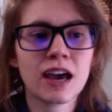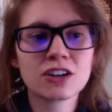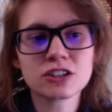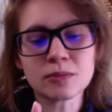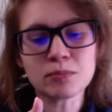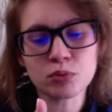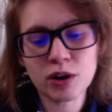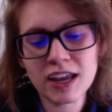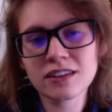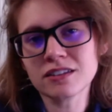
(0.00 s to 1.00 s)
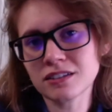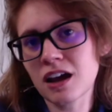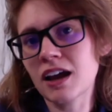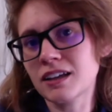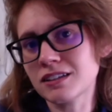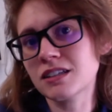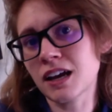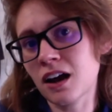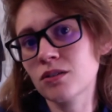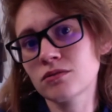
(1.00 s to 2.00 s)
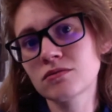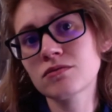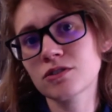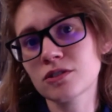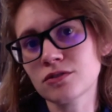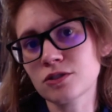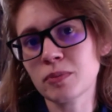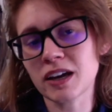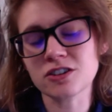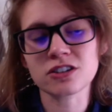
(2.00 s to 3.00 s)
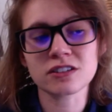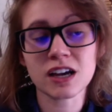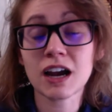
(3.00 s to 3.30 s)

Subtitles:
actually break the science down for patients.